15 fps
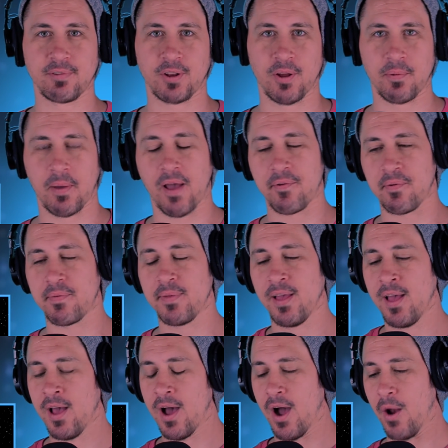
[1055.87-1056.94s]
You know,
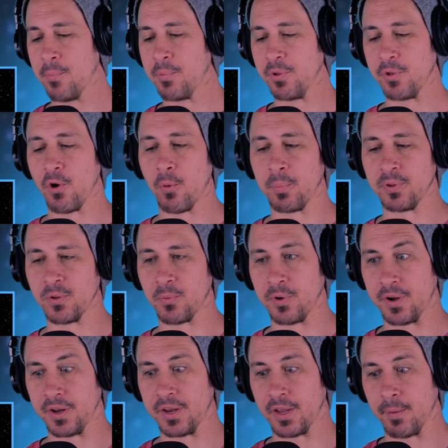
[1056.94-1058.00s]
I'm really hoping that
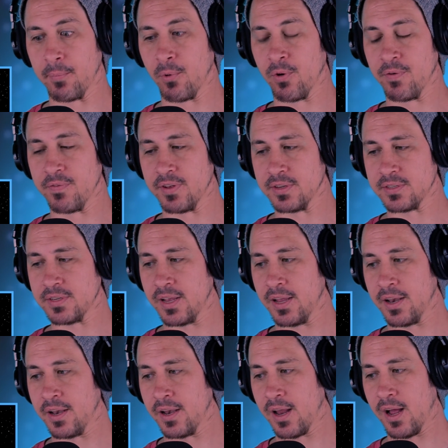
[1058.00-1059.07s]
we're going to get more of this,
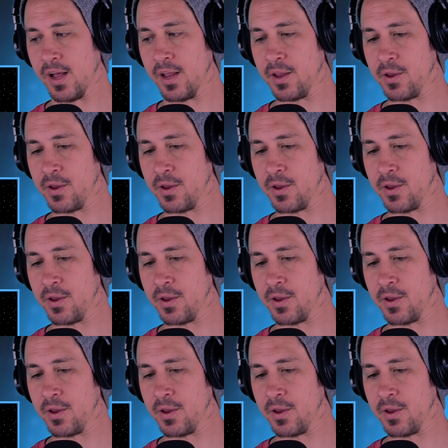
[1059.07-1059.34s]
and